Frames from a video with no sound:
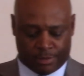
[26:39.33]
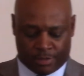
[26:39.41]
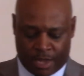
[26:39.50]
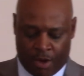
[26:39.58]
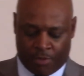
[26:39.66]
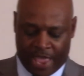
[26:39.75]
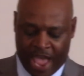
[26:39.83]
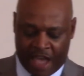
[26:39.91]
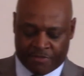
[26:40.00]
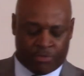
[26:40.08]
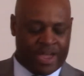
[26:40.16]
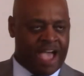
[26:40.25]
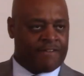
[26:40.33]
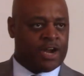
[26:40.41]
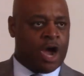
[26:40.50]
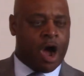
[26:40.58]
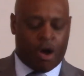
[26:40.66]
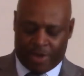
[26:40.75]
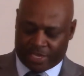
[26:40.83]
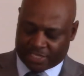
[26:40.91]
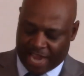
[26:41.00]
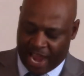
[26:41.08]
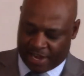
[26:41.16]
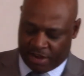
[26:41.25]
No, we haven't. We haven't always
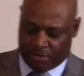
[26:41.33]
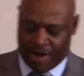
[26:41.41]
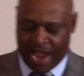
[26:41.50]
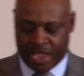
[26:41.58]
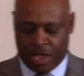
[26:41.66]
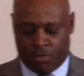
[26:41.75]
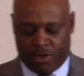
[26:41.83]
gotten it right.